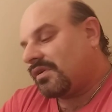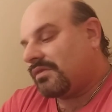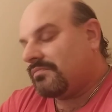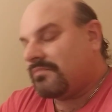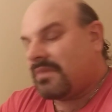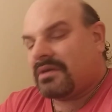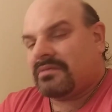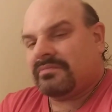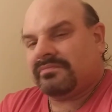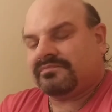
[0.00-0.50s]

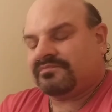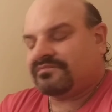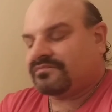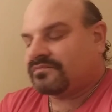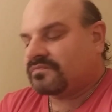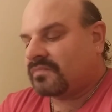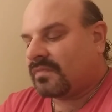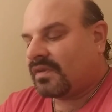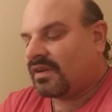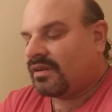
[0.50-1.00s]
Meh.
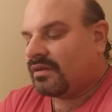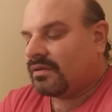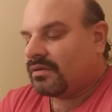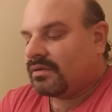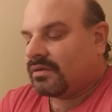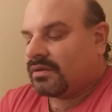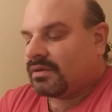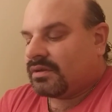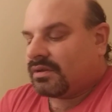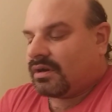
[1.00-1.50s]

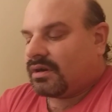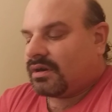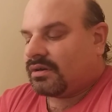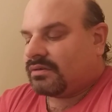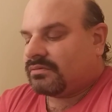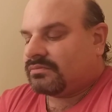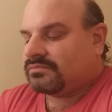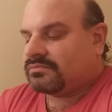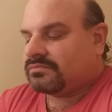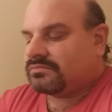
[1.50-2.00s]

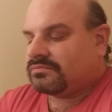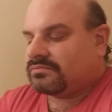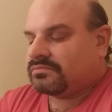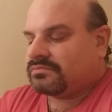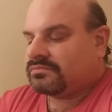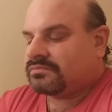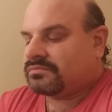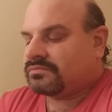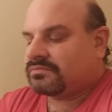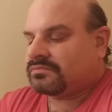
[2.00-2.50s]

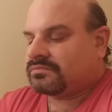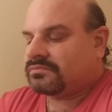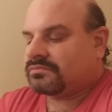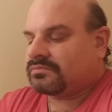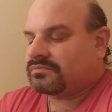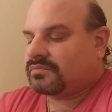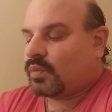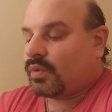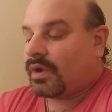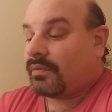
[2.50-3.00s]

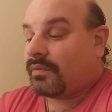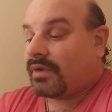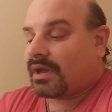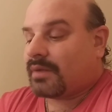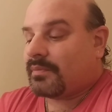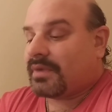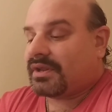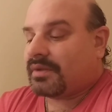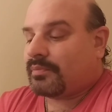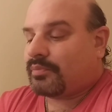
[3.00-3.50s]
Would I
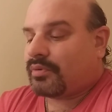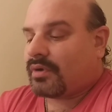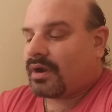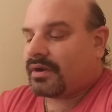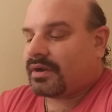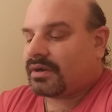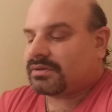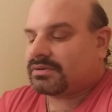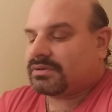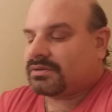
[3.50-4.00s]
recommend the
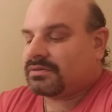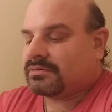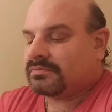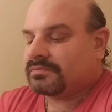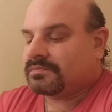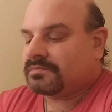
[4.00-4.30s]
product?